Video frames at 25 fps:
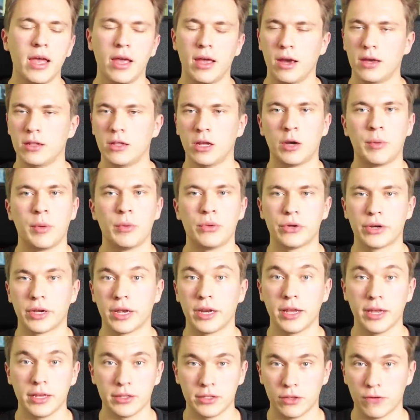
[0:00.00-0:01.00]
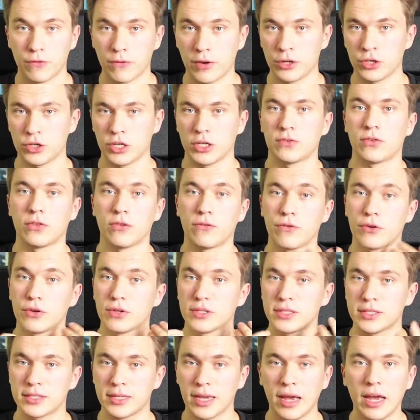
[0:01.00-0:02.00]
A lot of people are getting into the franchise for the
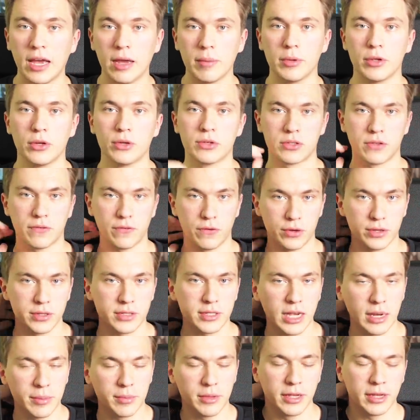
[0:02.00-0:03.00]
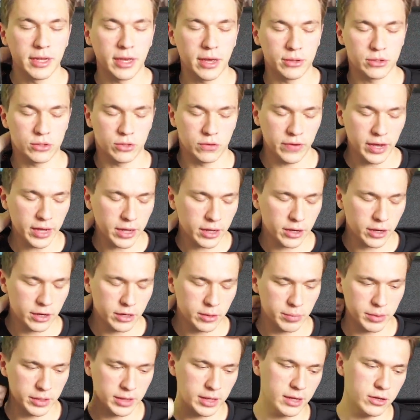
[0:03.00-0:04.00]
first time. You know, it's the first time they encounter
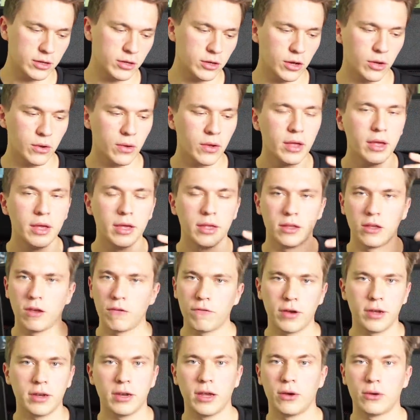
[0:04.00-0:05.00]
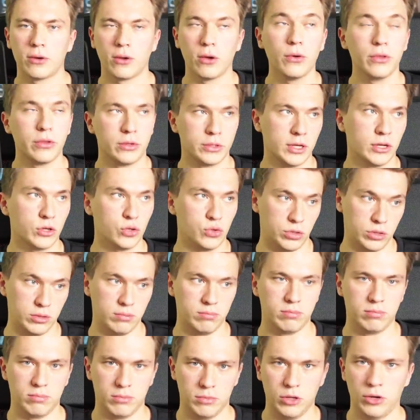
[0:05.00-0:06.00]
Vanguard, but then, you know, they find out, oh, there's actually,
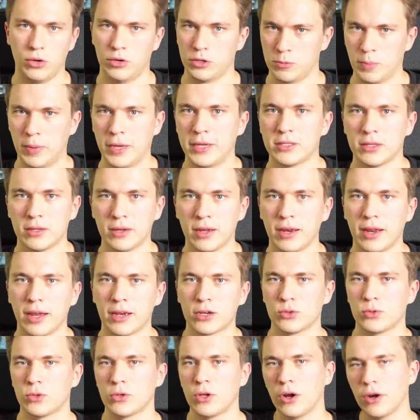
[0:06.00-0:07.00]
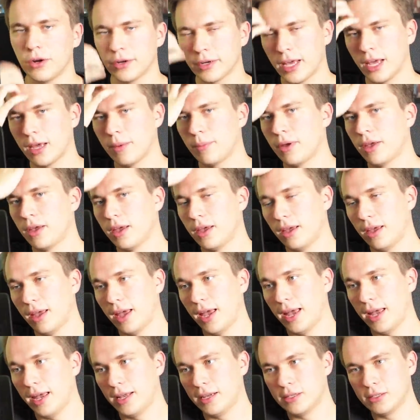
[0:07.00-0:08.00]
you know, it's based on an actual card game,
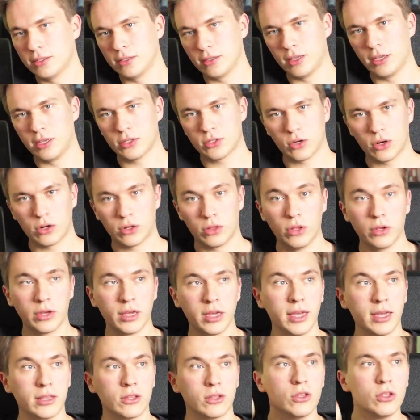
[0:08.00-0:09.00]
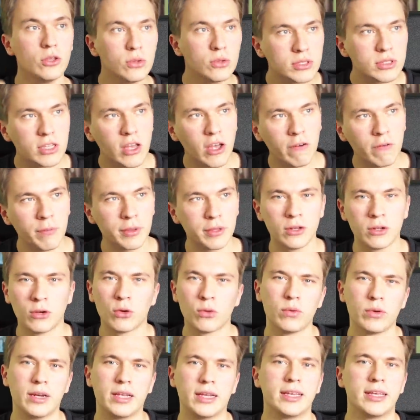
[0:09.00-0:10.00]
and they start looking at the new stuff, but they don't
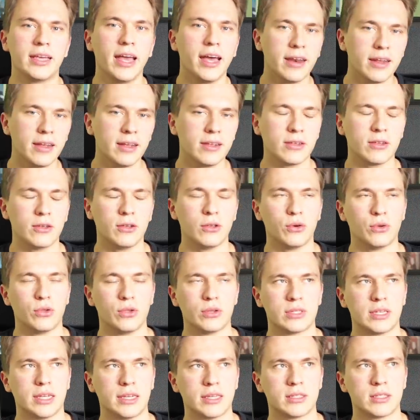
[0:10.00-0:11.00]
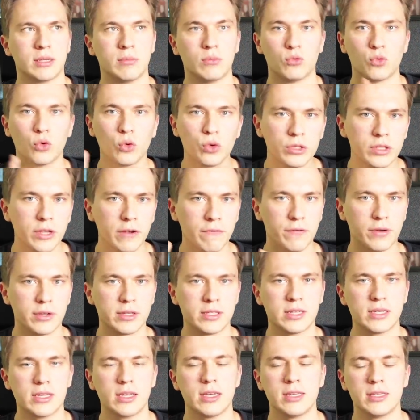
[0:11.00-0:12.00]
really get it. You know, there's like some rule
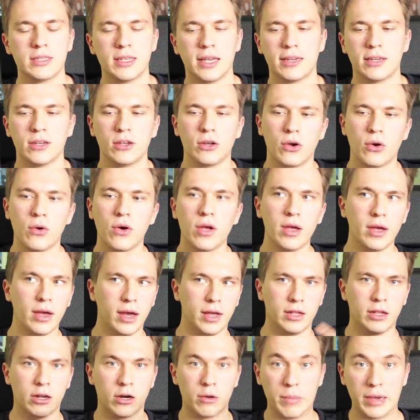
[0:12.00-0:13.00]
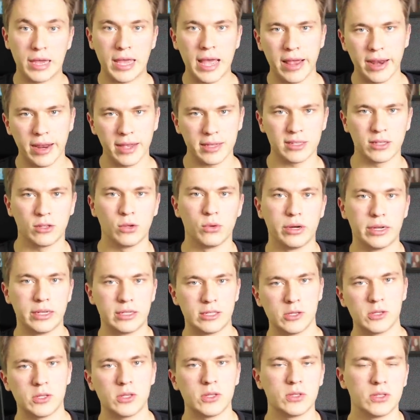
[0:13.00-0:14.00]
differences and, you know, a lot of mechanics that don't
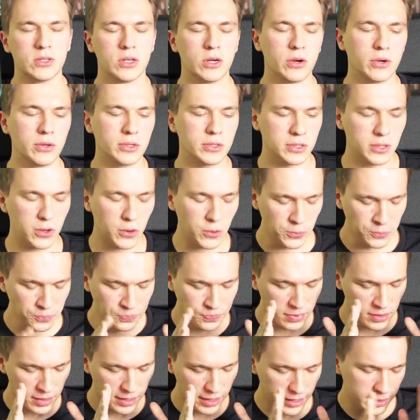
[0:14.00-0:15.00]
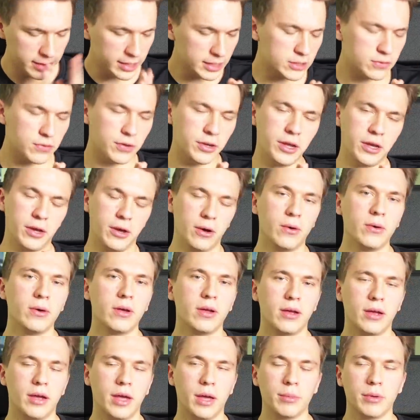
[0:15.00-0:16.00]
exist in Zero. So in this video,
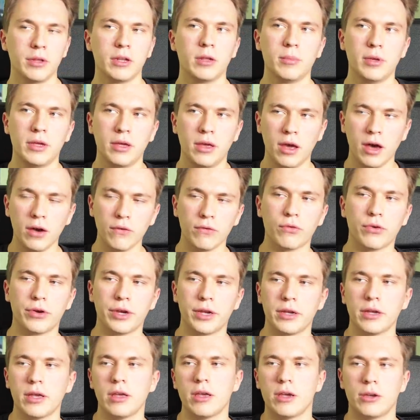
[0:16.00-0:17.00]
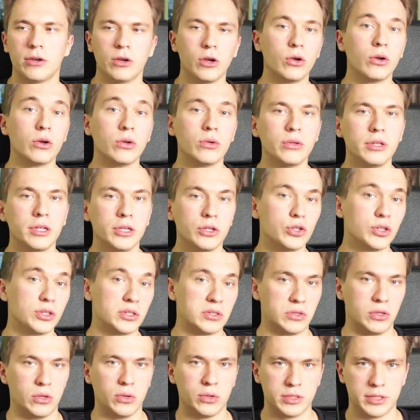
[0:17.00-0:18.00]
I'm going to be covering not only
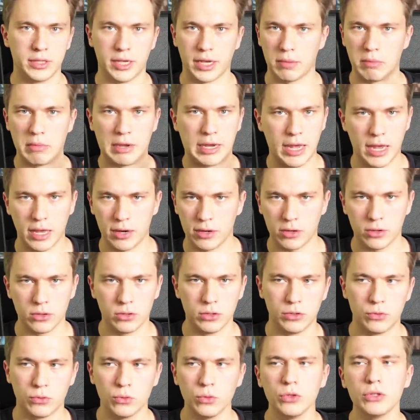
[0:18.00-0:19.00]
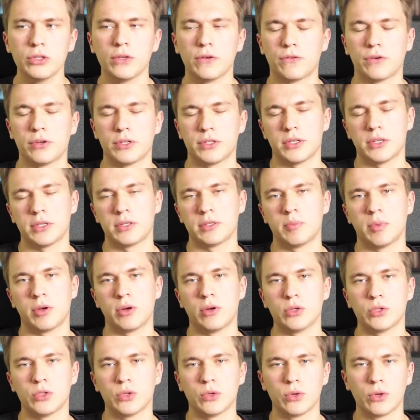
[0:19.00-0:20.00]
just those like mechanical and rule differences, but
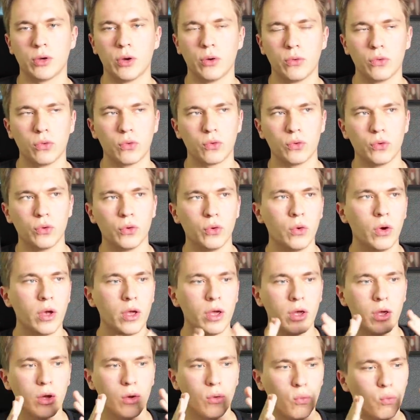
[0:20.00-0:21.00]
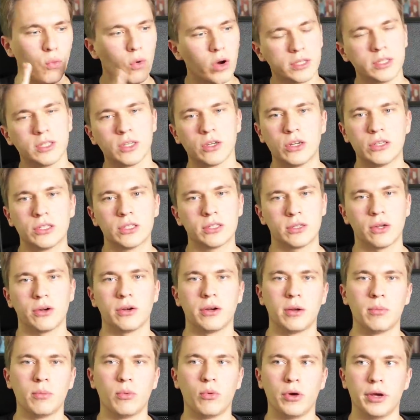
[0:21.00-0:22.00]
also go through what's a good
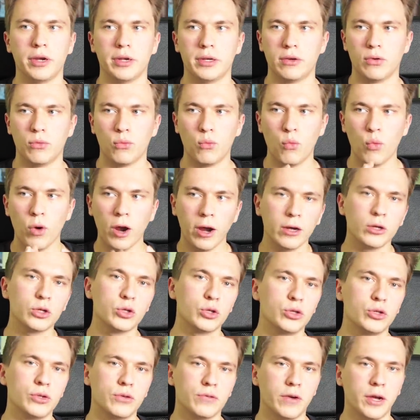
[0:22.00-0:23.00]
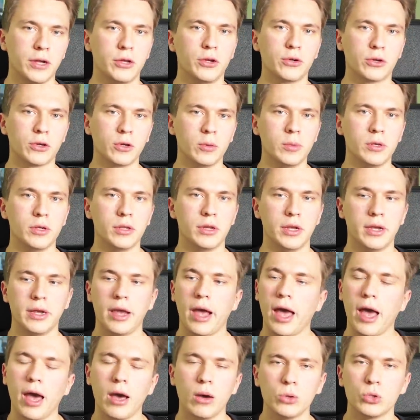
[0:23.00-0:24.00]
starting point, where should you find your community,
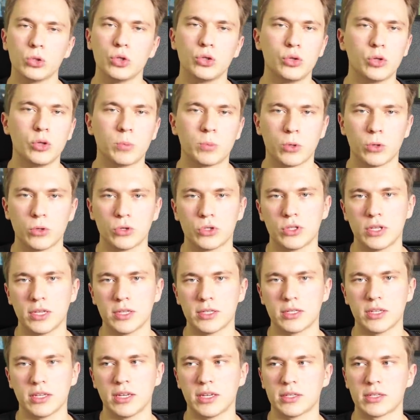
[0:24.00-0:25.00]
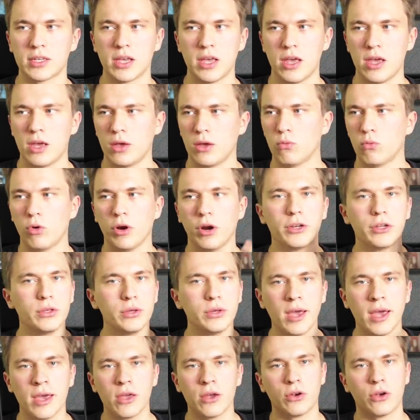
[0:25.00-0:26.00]
how should you approach these things, where do you
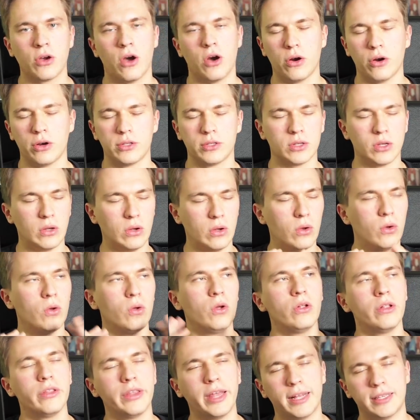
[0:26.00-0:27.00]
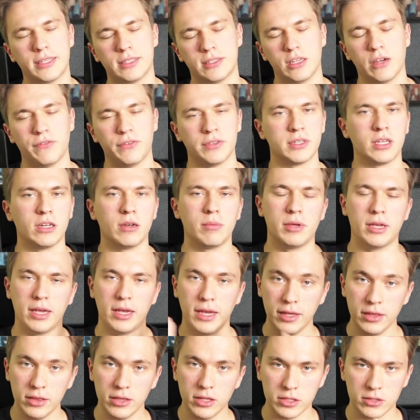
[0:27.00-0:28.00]
get your cards. All that stuff is going to be
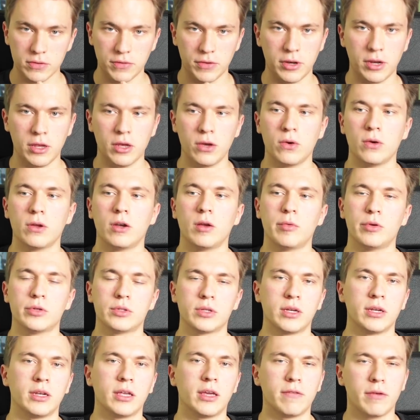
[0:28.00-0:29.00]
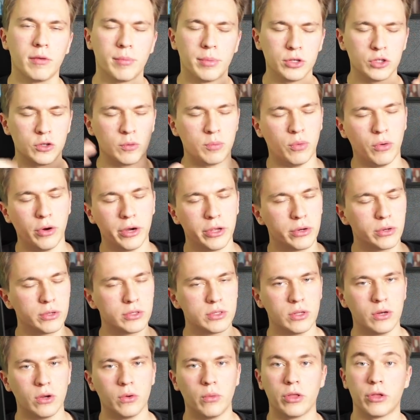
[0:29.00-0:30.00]
in this video, and I'm also going to give you a bunch of pointers,
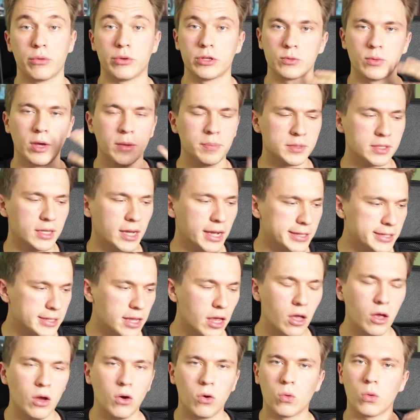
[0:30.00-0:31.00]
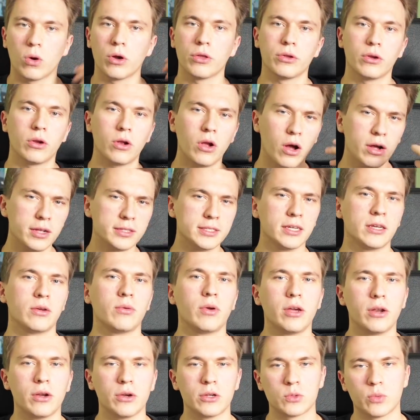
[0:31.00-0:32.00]
you know, whether it's websites or other content
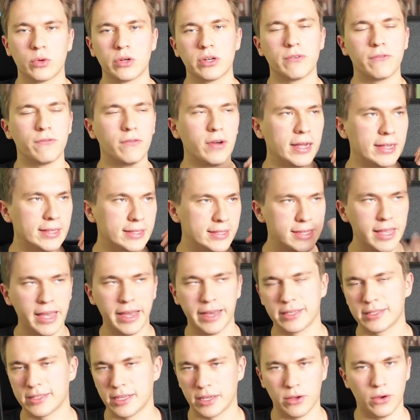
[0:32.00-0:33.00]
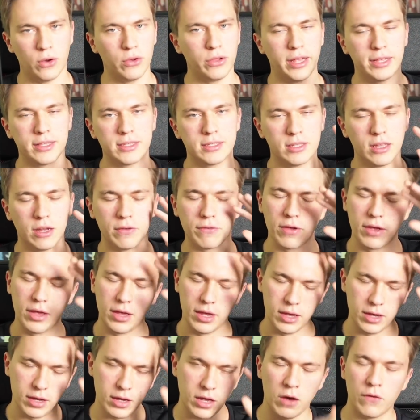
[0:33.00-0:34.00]
creators, where to find decks, like all that stuff
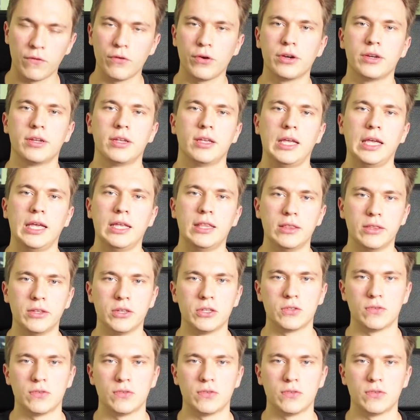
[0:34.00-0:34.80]
covered in this